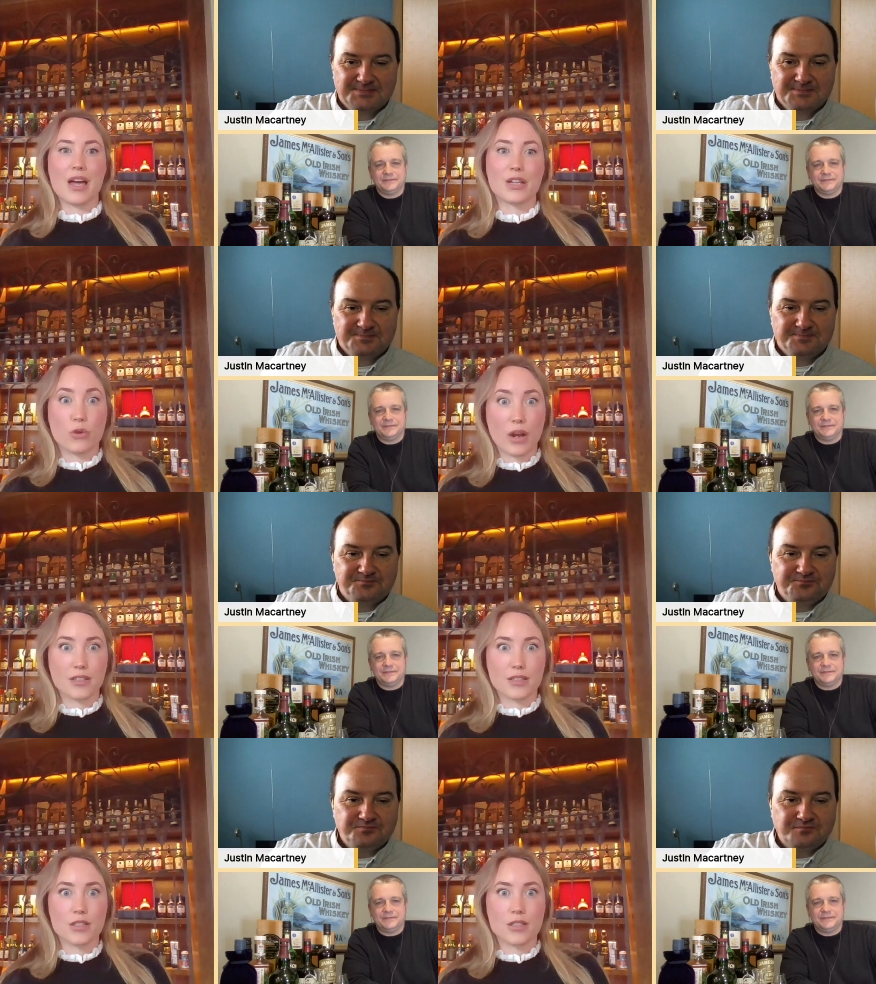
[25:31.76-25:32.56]
Speaker 1: a
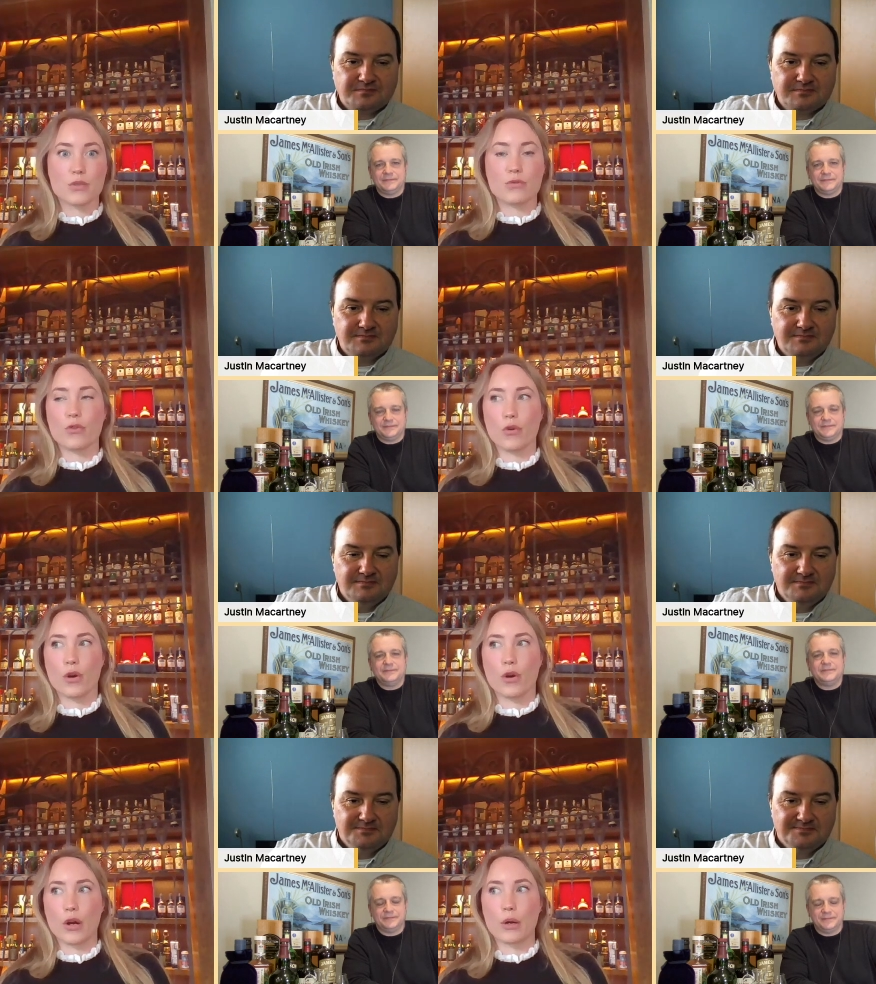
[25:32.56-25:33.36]
trend
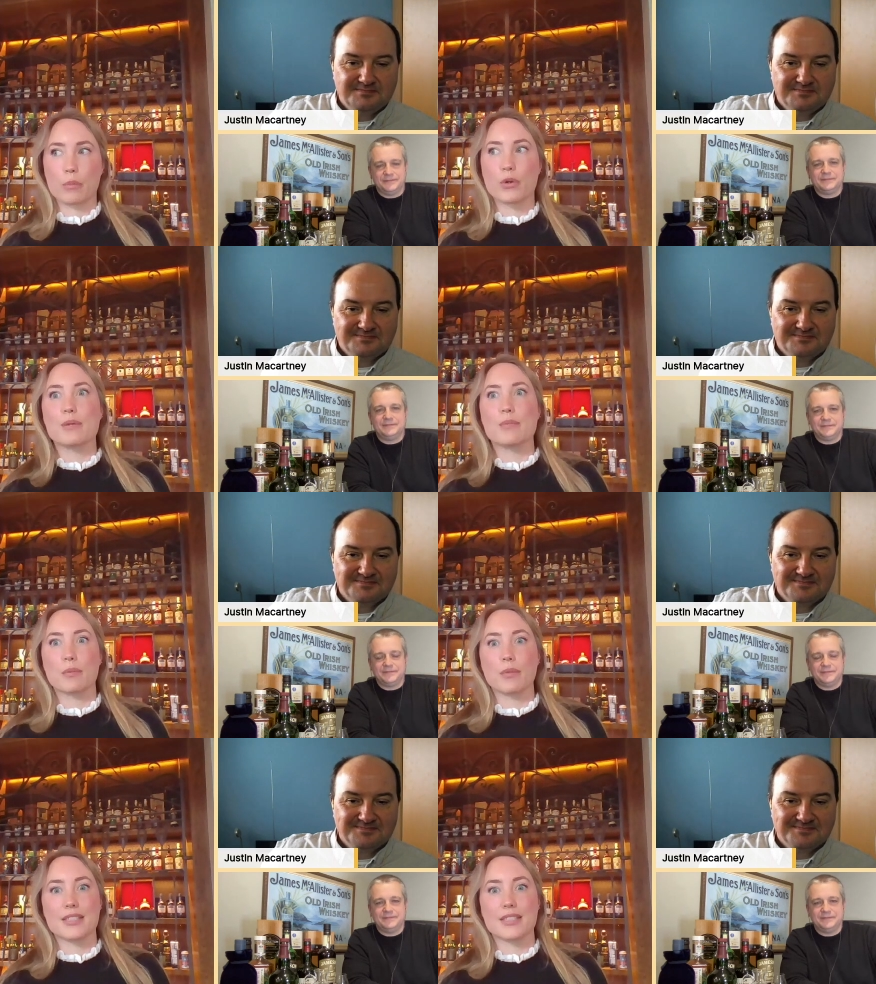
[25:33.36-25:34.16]
for
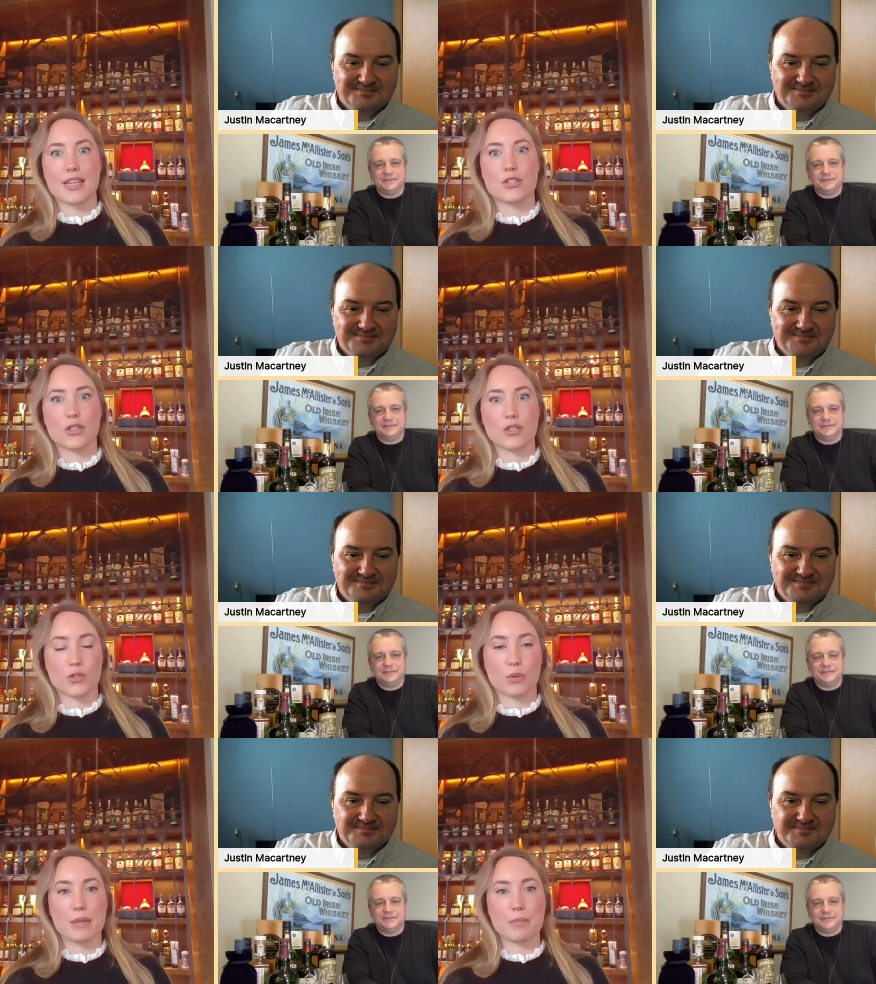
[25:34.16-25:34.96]
premiumization,
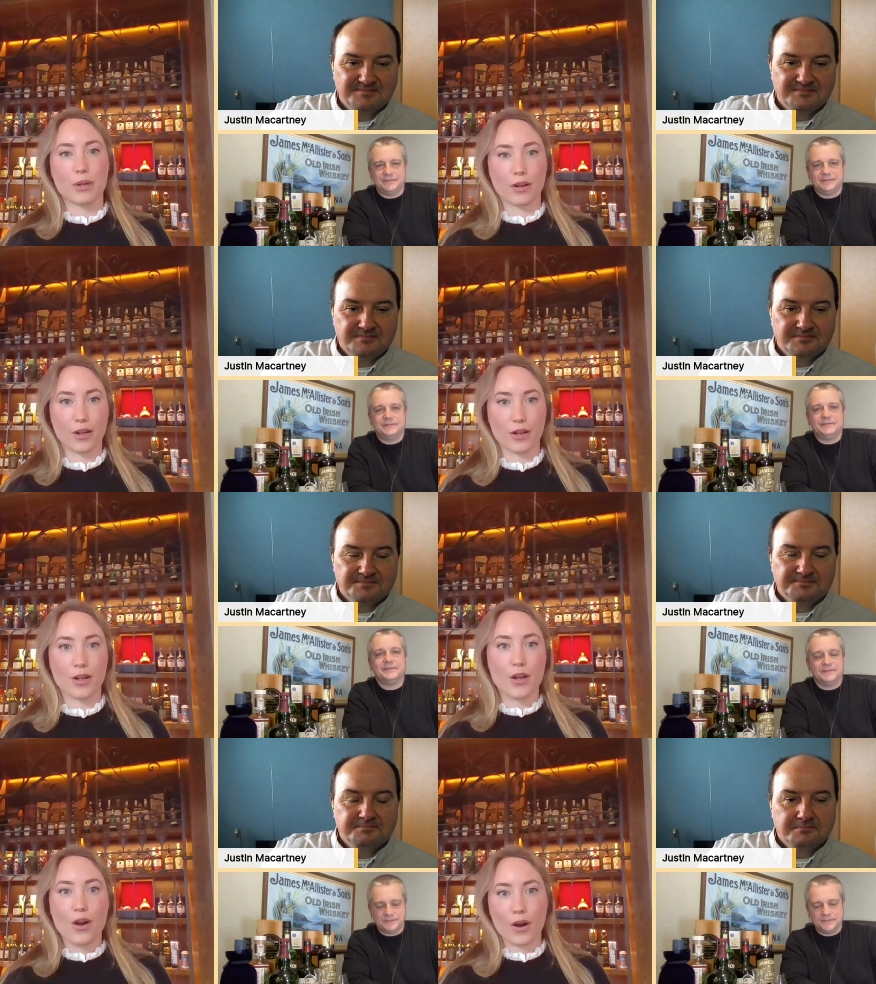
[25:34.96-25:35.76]
so people are,
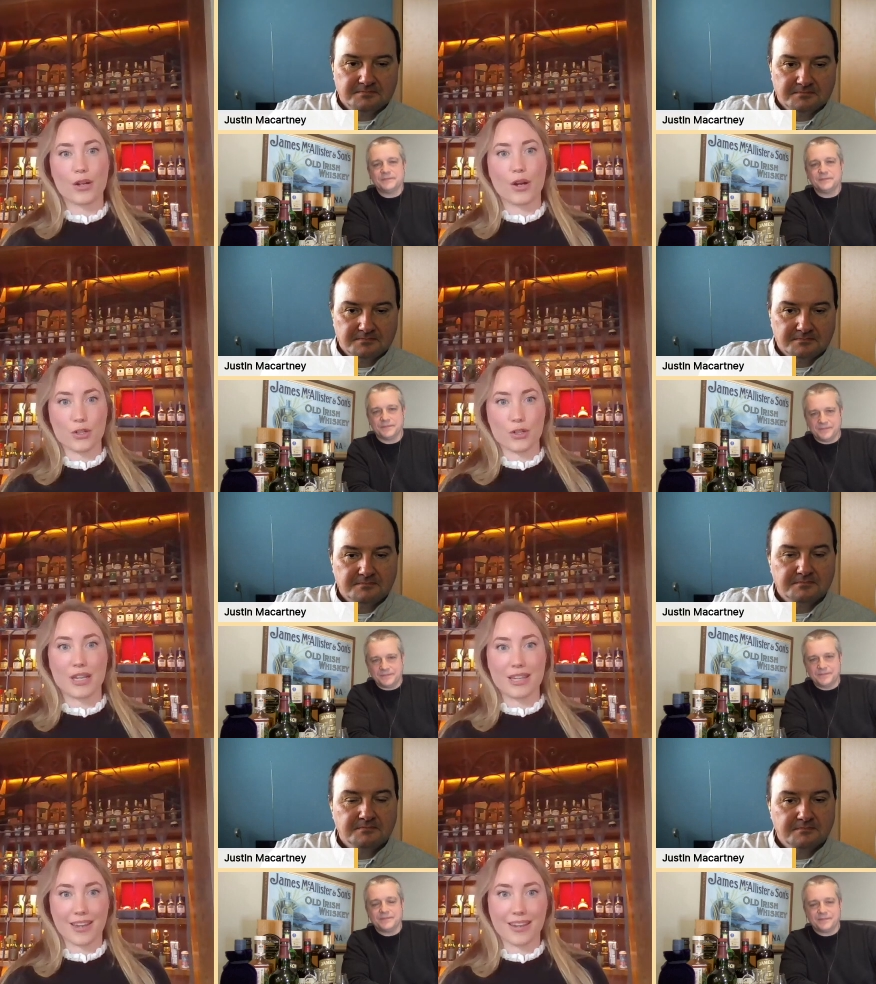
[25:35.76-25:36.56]
are are
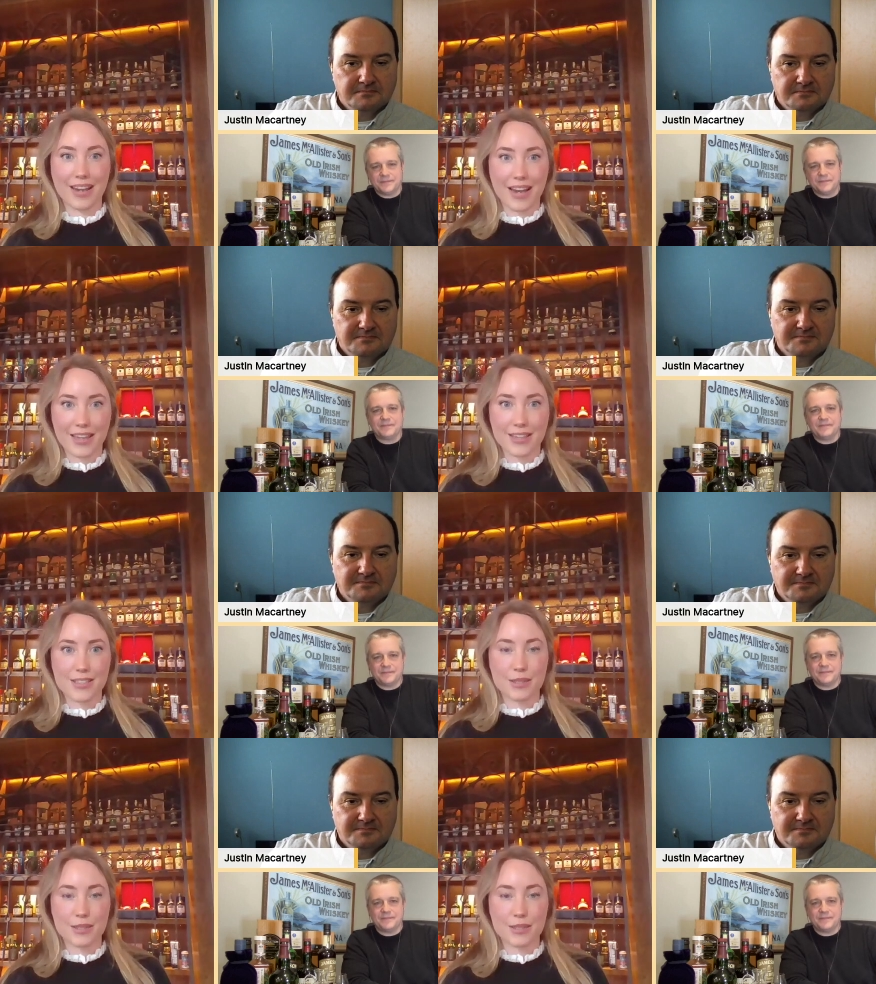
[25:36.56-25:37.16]
drinking less,